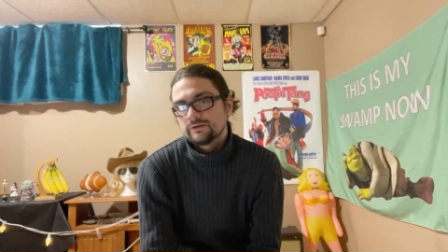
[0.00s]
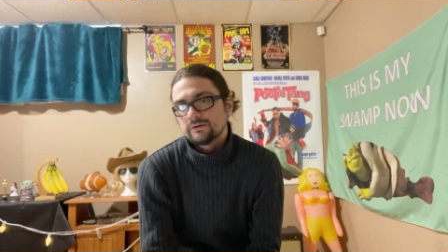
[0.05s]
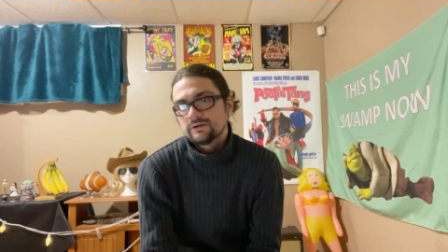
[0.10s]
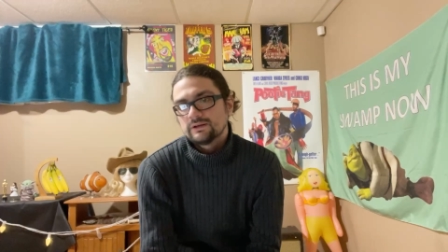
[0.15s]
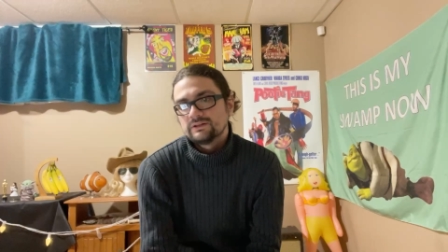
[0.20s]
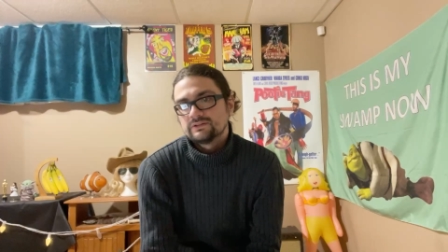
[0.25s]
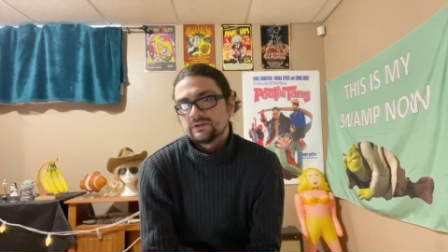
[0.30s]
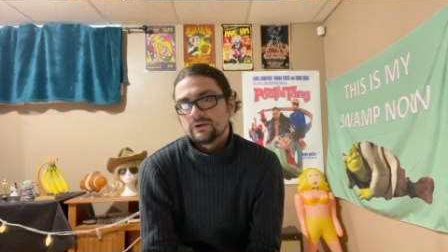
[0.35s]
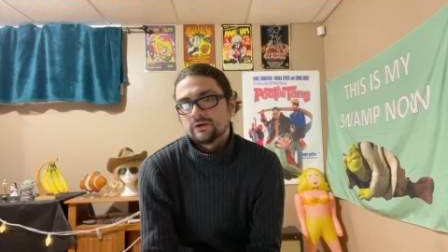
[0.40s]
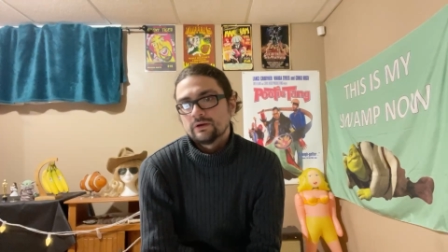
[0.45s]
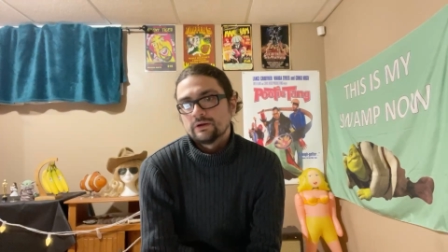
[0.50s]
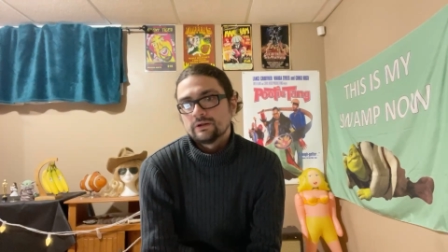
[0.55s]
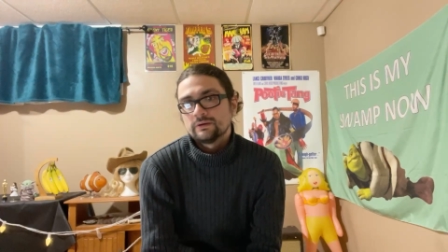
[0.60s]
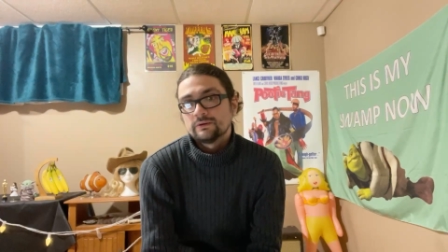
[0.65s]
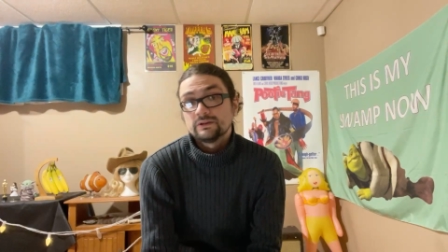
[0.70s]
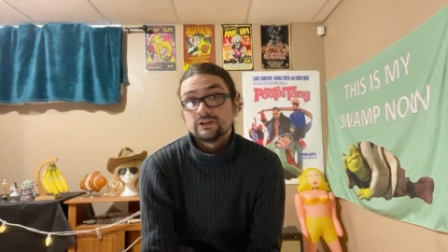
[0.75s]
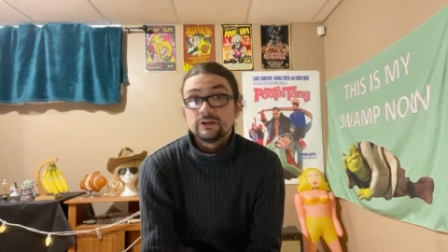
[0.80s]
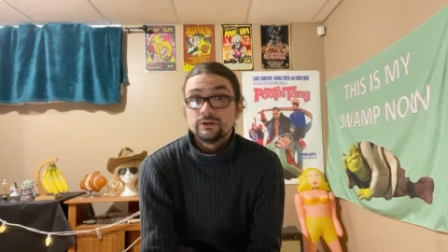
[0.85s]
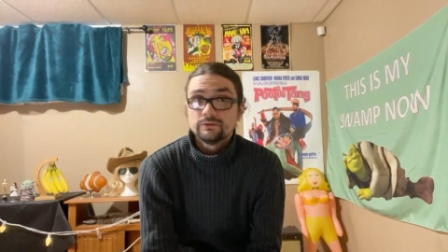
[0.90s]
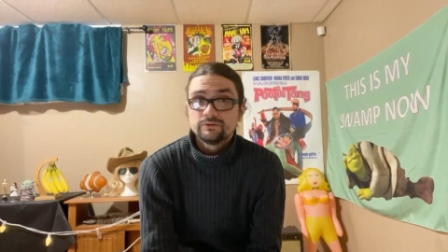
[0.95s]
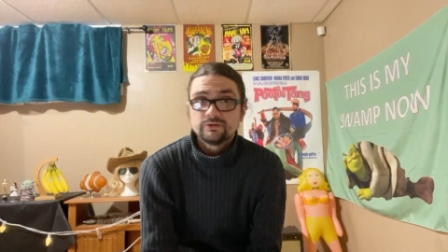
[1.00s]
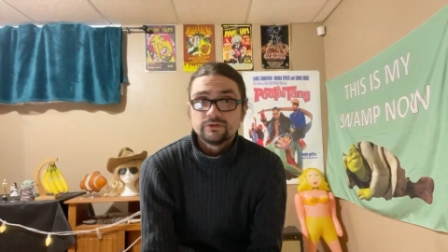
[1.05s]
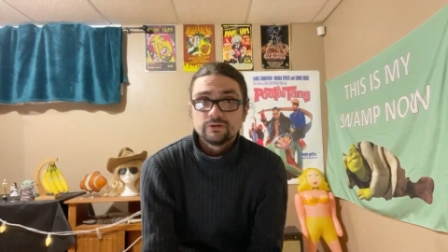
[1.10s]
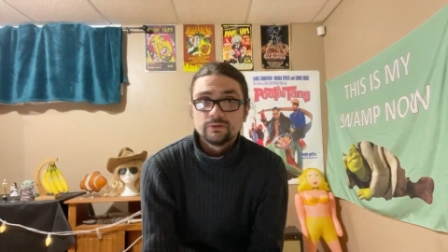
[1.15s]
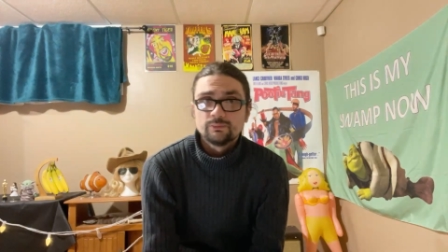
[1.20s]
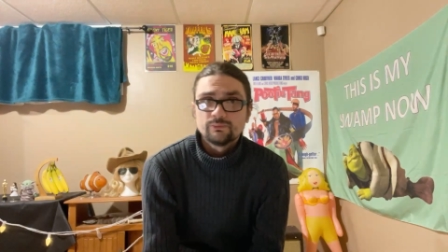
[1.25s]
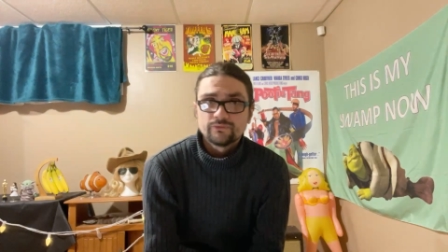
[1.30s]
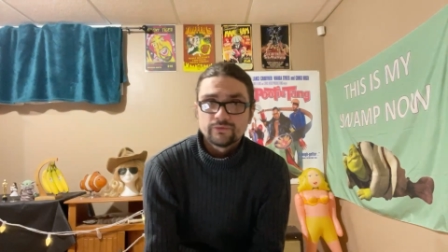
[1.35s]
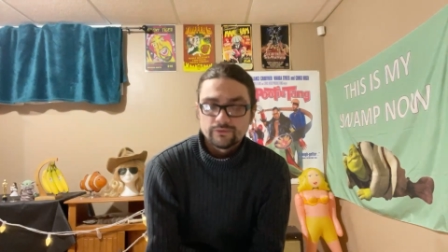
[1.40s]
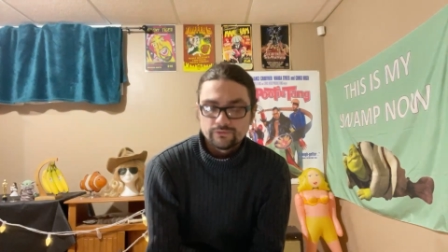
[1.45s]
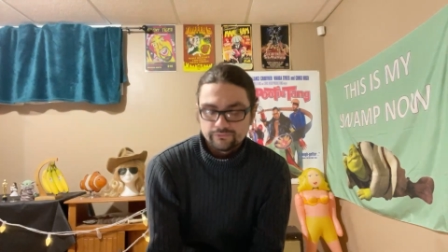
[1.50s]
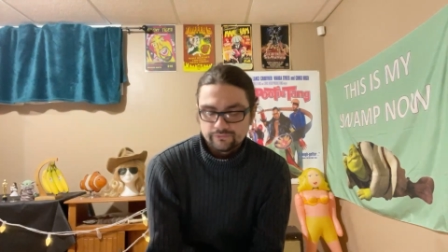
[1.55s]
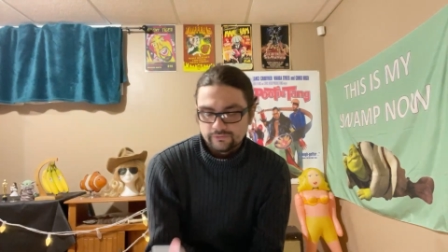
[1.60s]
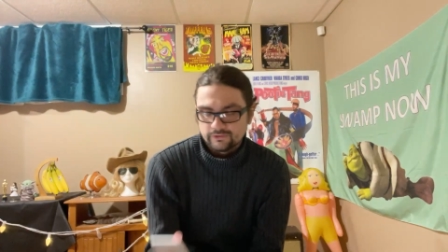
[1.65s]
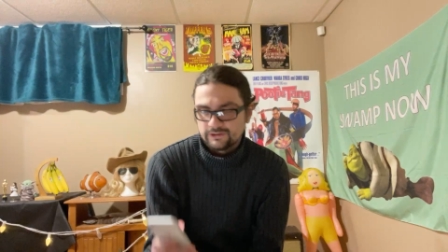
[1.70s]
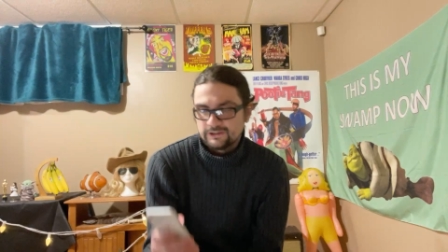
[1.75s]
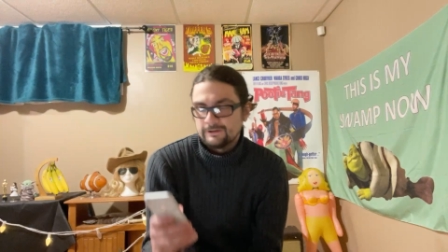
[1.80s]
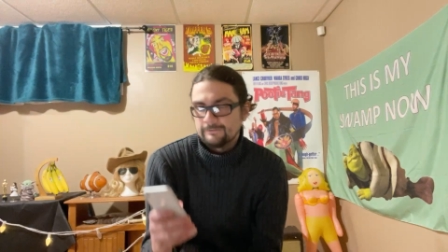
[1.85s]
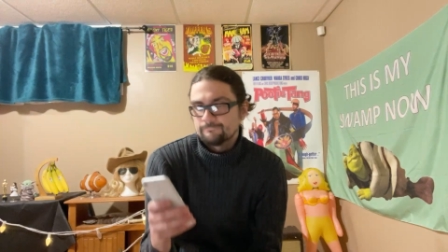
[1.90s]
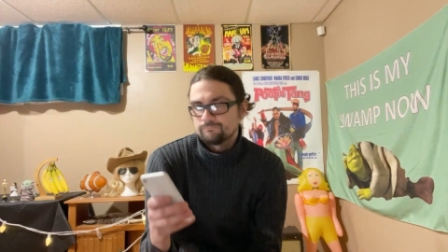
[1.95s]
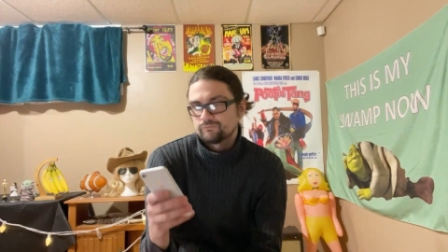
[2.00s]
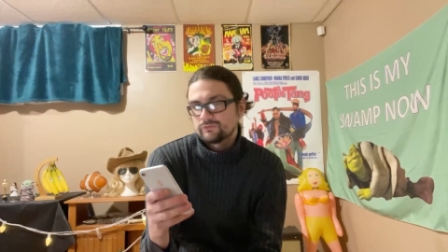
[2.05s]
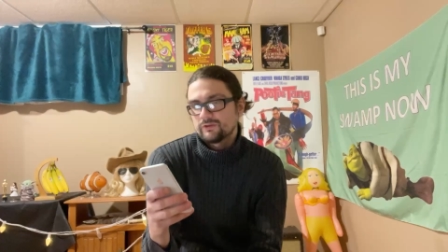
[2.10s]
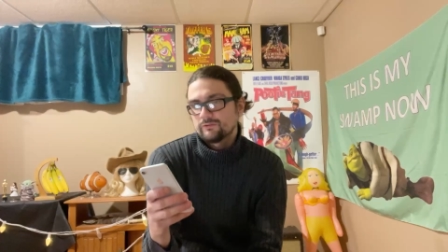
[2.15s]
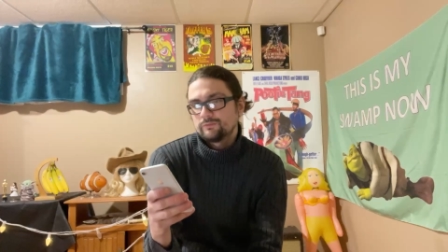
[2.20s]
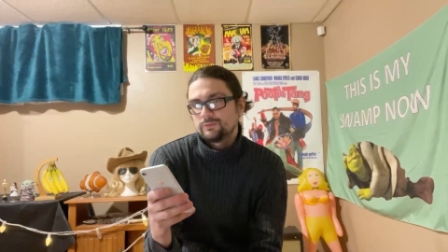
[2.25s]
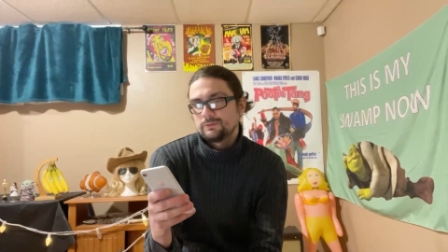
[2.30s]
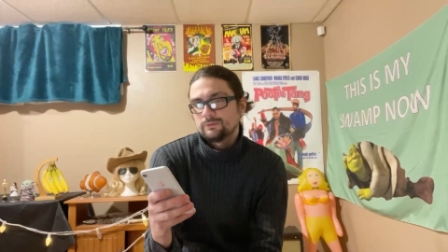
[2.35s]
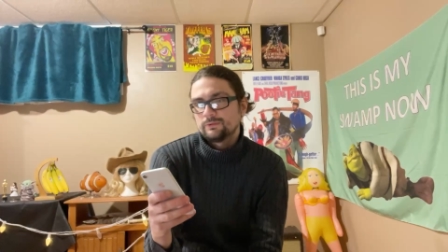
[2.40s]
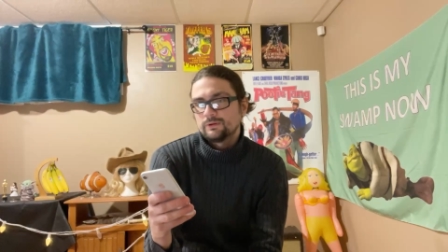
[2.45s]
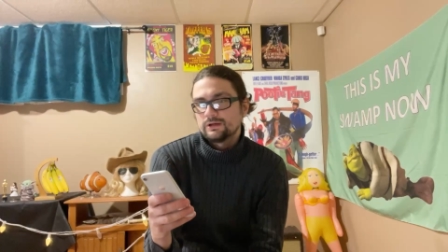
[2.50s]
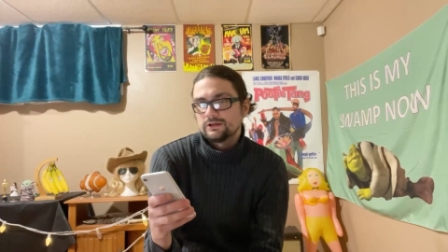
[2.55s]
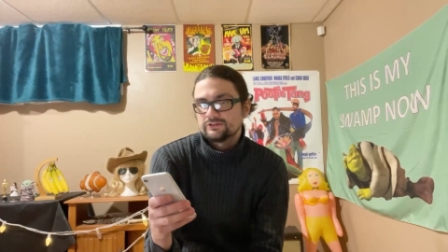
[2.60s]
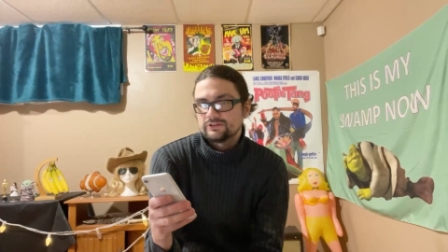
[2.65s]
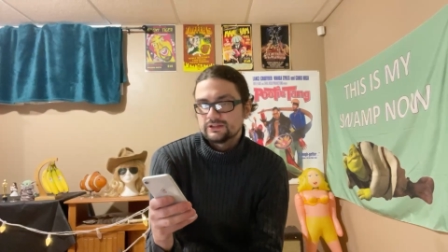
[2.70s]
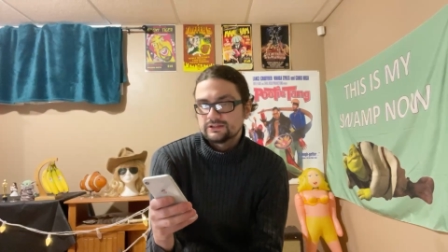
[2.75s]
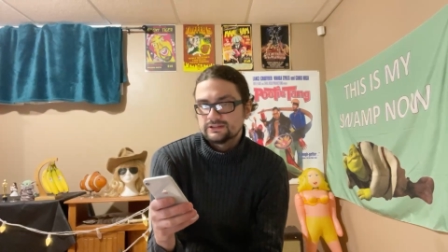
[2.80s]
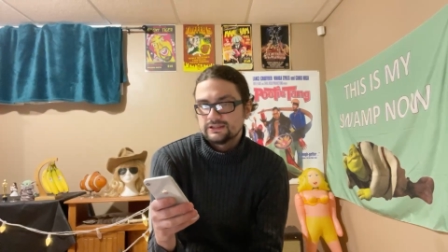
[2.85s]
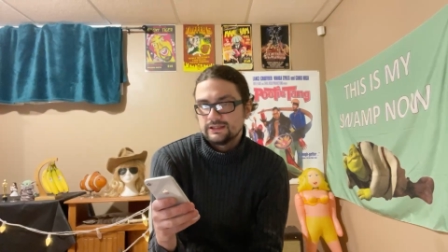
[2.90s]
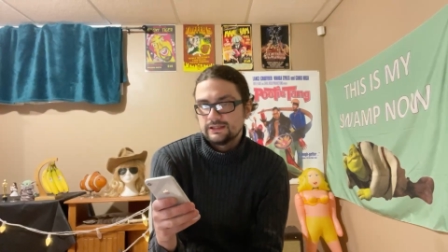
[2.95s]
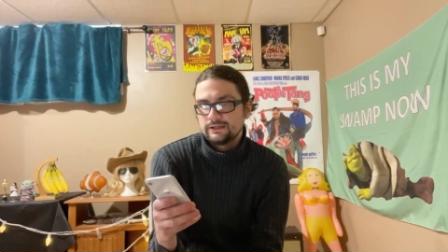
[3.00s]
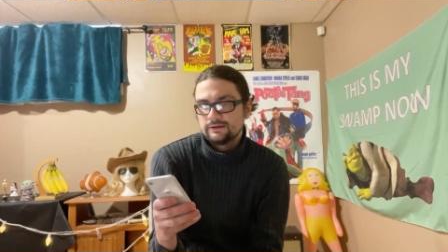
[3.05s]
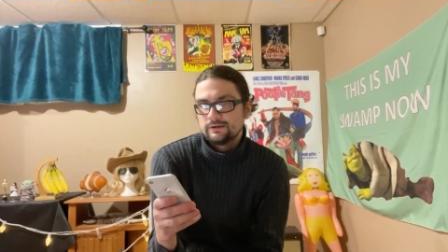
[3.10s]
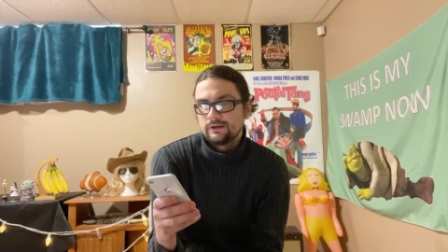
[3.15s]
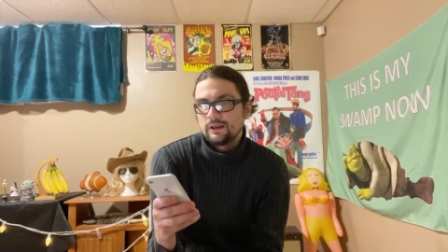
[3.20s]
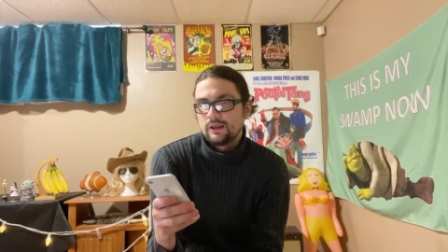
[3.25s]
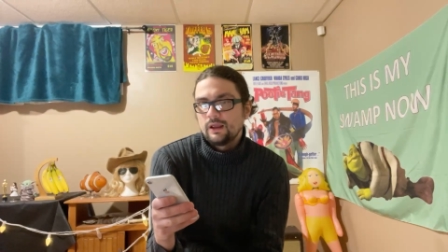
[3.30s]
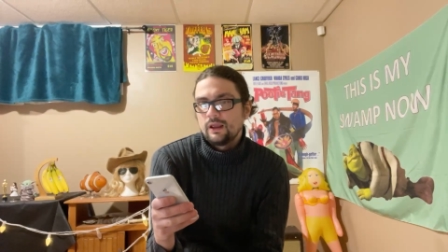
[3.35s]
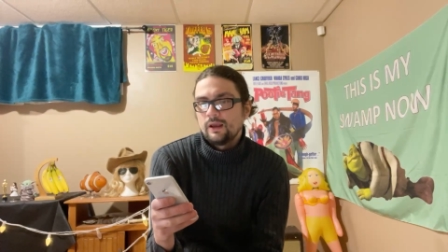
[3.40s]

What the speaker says: is on YouTube for free if people want to check that out.